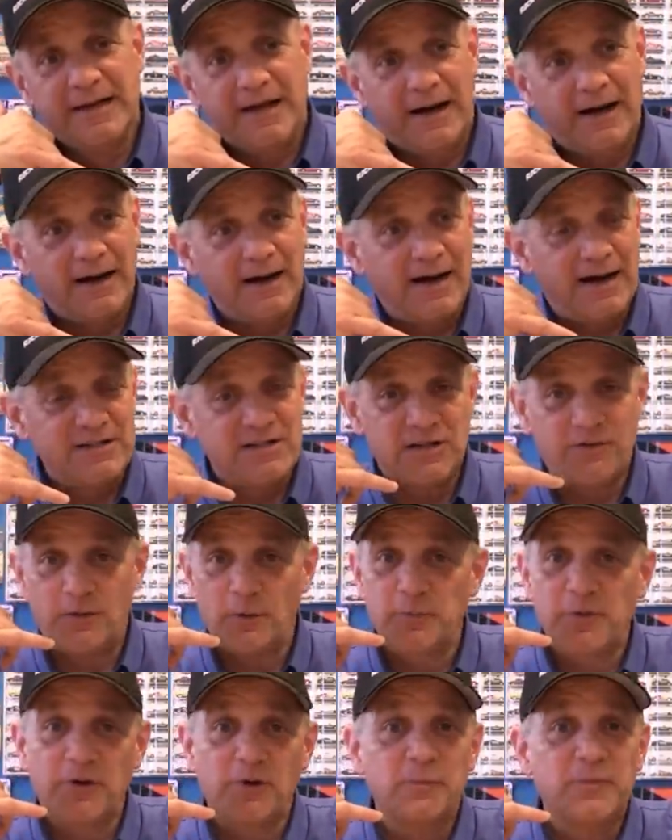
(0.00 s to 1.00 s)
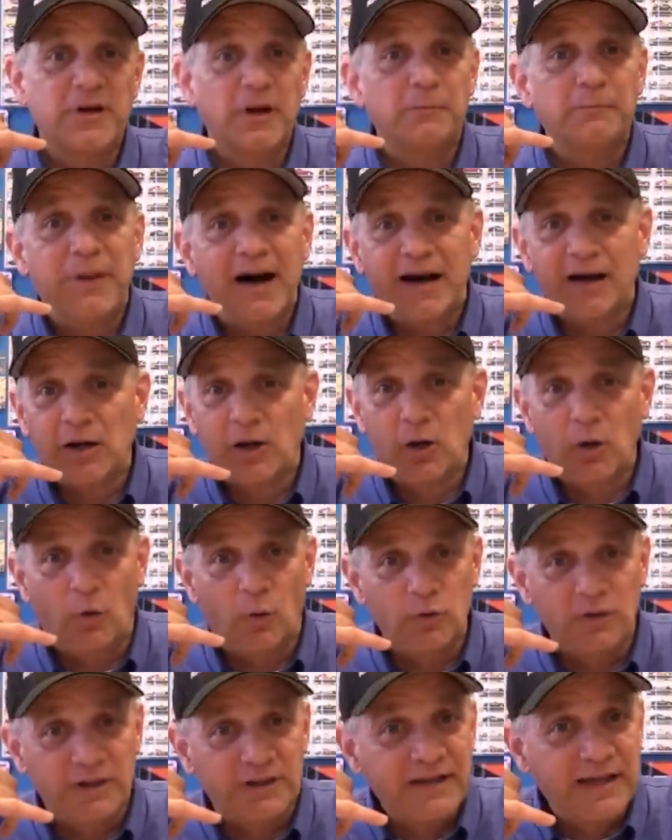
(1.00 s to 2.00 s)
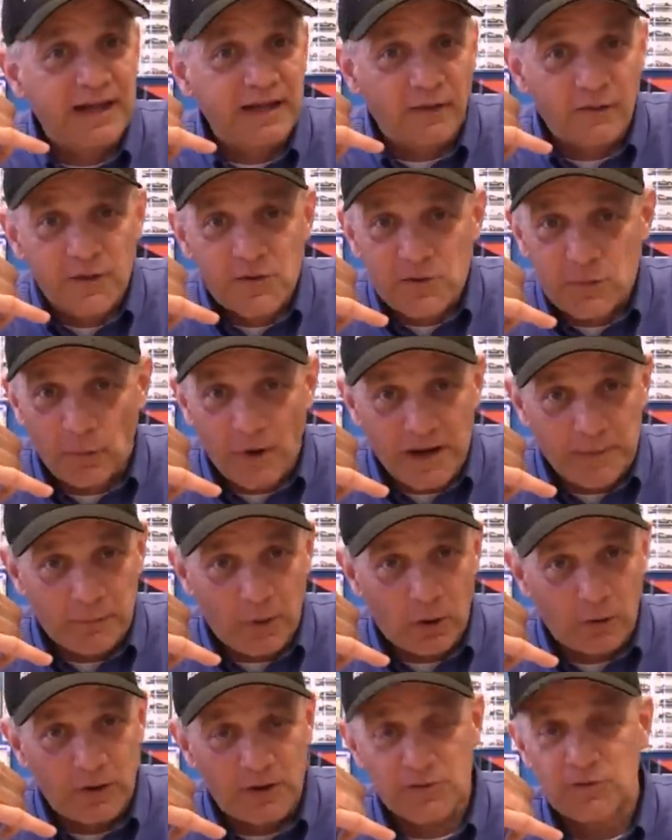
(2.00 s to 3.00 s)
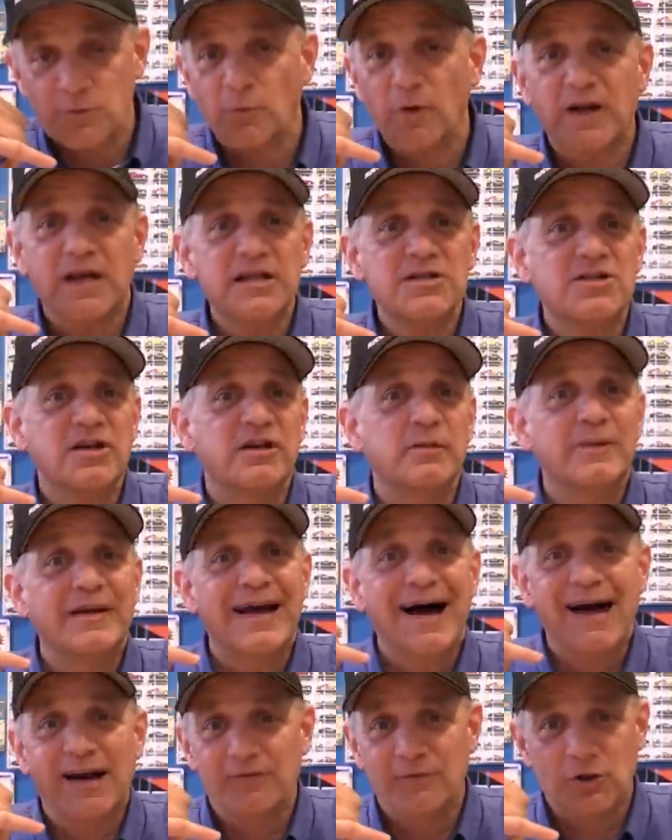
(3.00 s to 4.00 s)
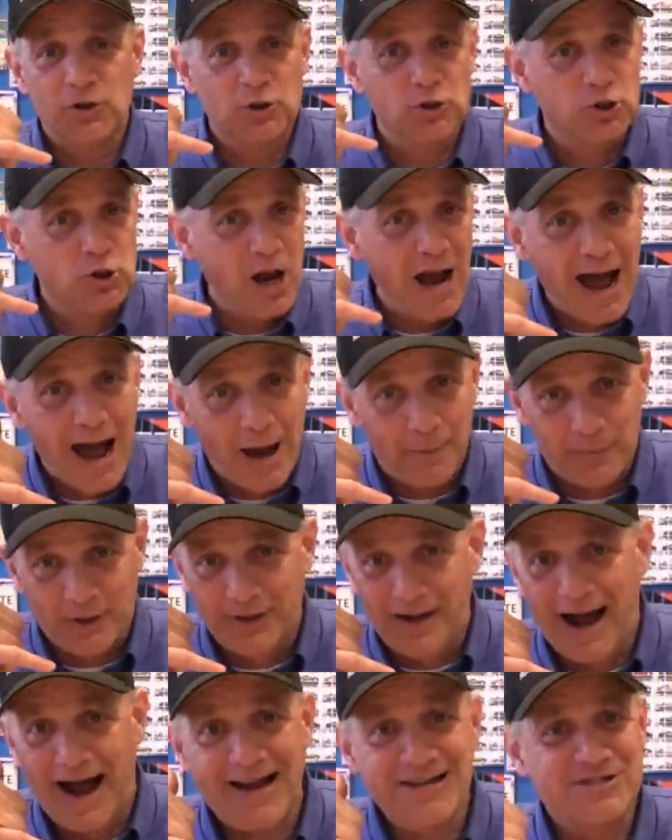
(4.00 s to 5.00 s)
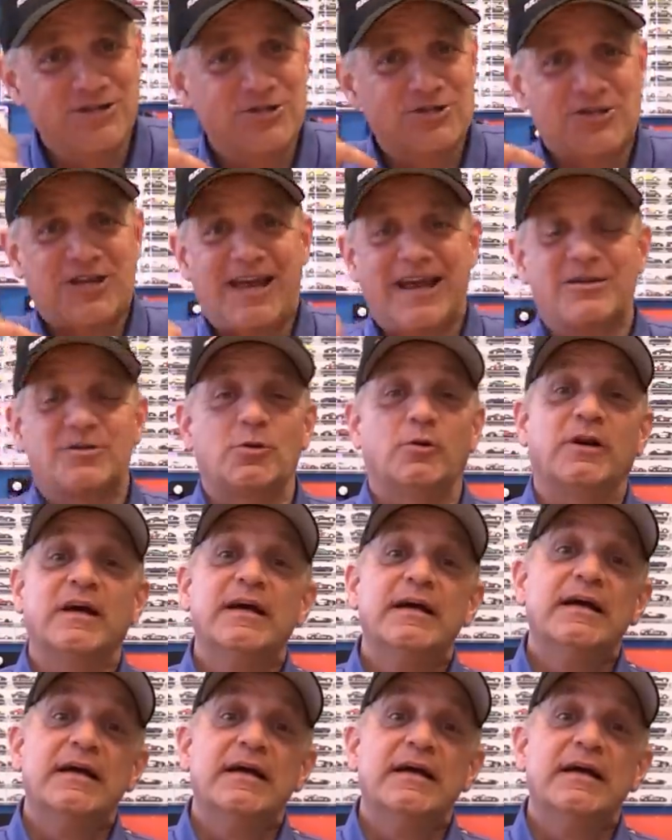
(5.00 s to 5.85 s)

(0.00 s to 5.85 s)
I said, there better be a pot of gold at the end of this rainbow because Ricky's going to be out of a job. I just can't do it.